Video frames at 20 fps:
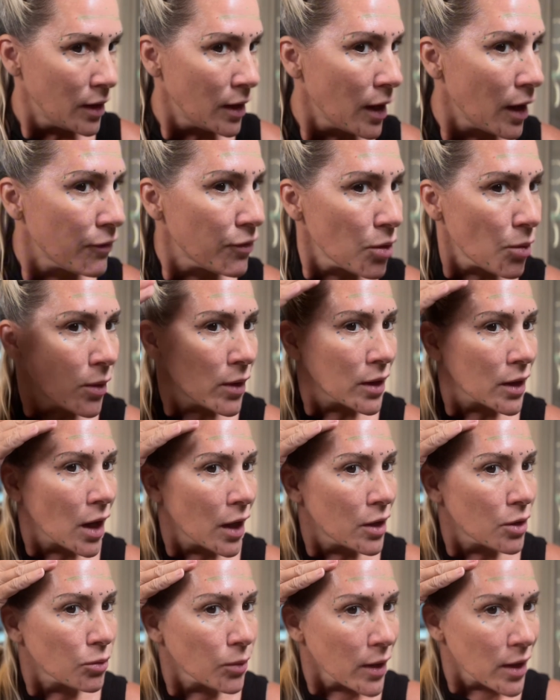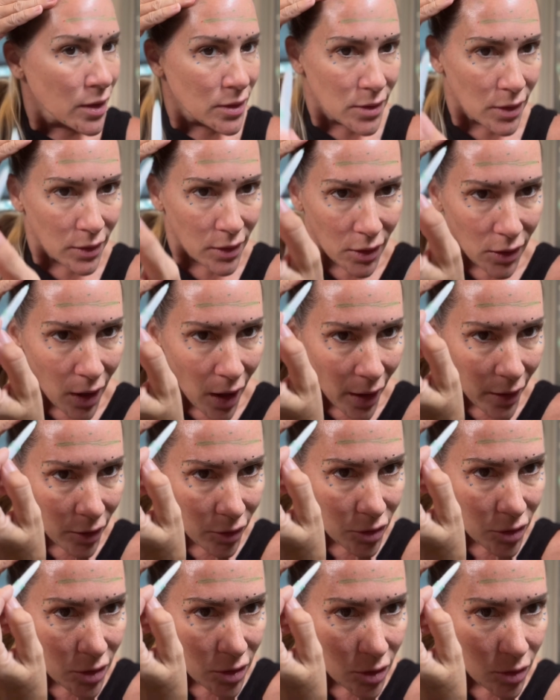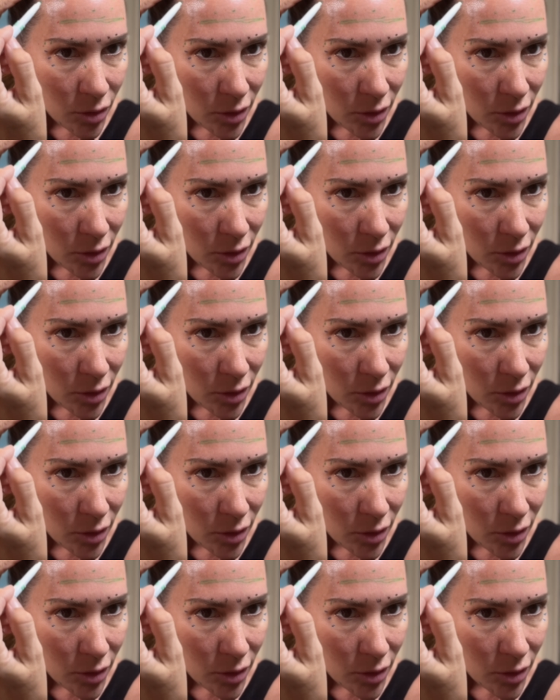If you want to kind of raise a little higher too,